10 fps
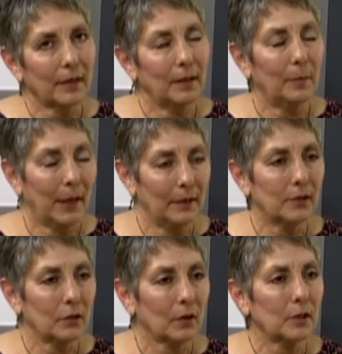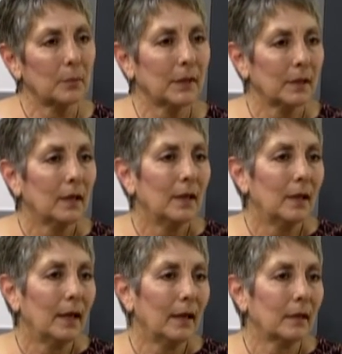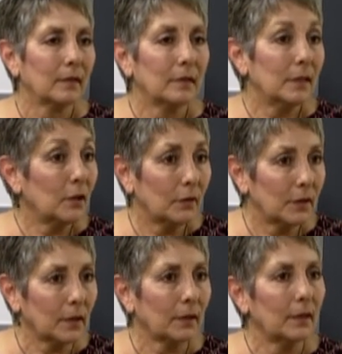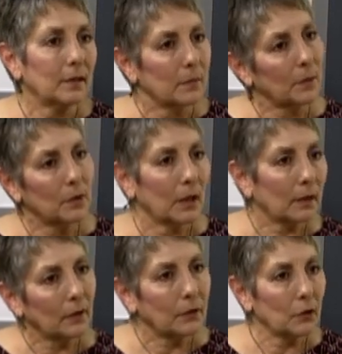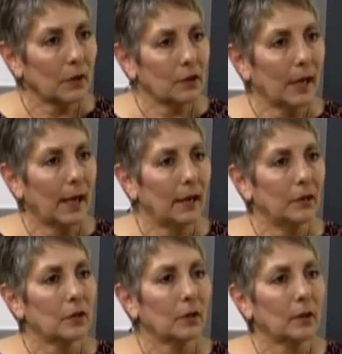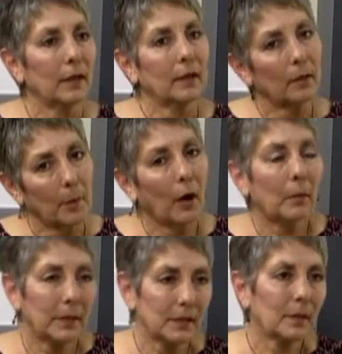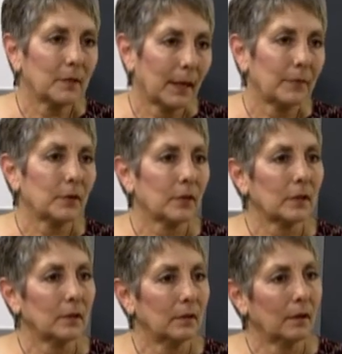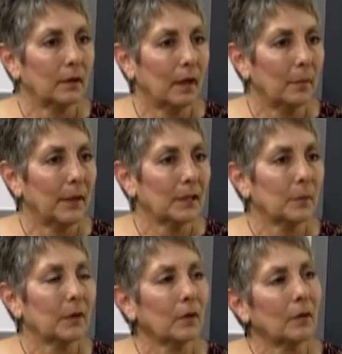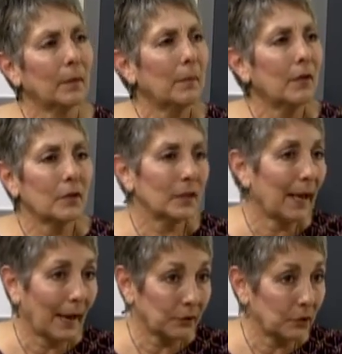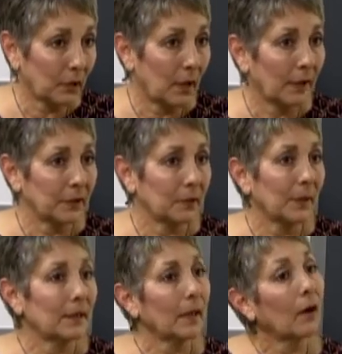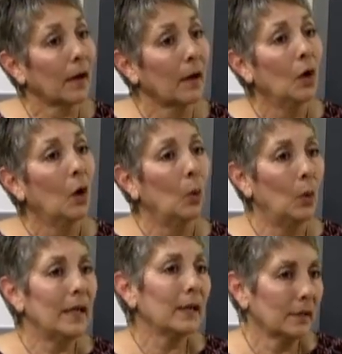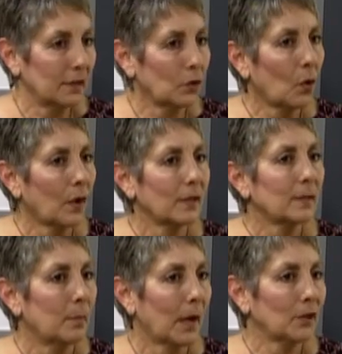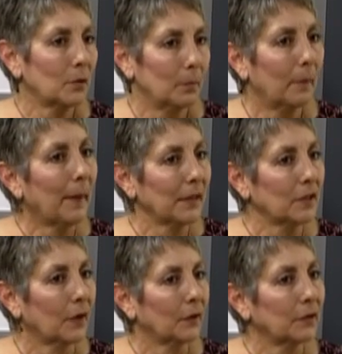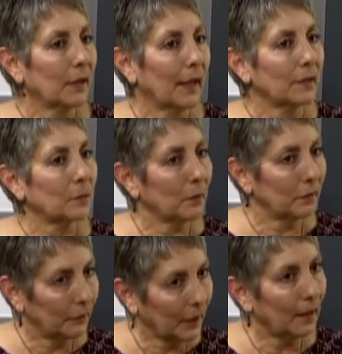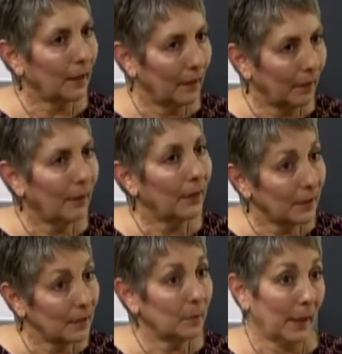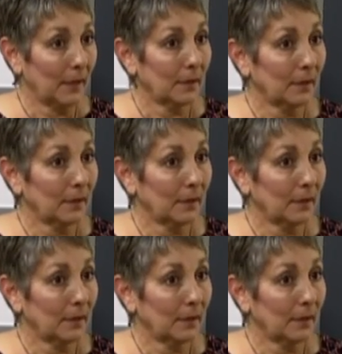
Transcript: paid storage but in a senior facility, sometimes you get a little storage cage, yeah. or in an apartment, sometimes there's a, a, a, basement, or maybe there's an extra closet. So I say, all right, we can store as much mementos as will fit in this space.